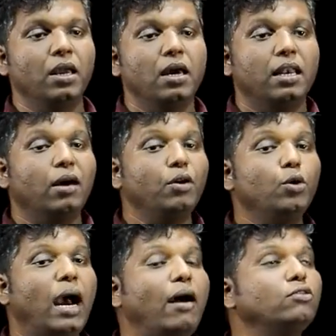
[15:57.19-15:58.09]
Now you
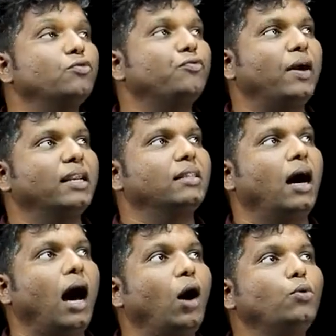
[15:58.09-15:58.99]
have to find the
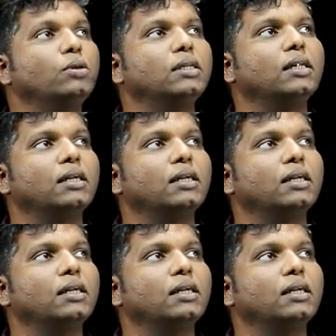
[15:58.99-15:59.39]
outer